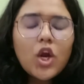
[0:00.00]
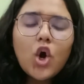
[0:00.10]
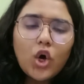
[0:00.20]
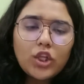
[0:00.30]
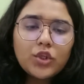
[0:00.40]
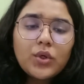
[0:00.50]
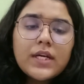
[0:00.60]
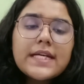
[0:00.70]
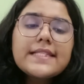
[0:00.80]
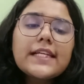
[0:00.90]
Although
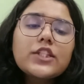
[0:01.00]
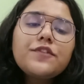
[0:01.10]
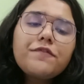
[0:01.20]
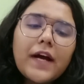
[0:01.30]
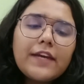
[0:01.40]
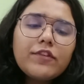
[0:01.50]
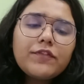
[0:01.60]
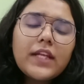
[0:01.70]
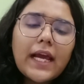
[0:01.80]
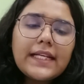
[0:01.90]
Section 5 of
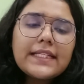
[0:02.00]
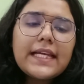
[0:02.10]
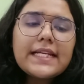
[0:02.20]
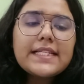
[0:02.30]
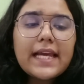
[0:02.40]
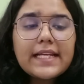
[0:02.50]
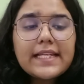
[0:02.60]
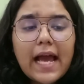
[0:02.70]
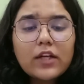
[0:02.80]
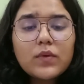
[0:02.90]
the 1988
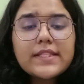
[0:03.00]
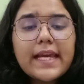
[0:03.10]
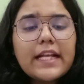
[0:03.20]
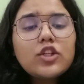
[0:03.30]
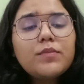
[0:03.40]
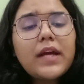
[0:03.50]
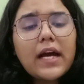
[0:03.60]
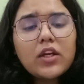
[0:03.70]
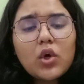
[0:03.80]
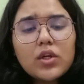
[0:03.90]
Act was held to be
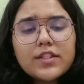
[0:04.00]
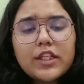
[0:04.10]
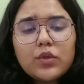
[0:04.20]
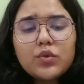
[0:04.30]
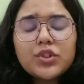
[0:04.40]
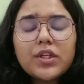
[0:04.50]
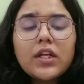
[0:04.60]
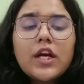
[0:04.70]
unconstitutional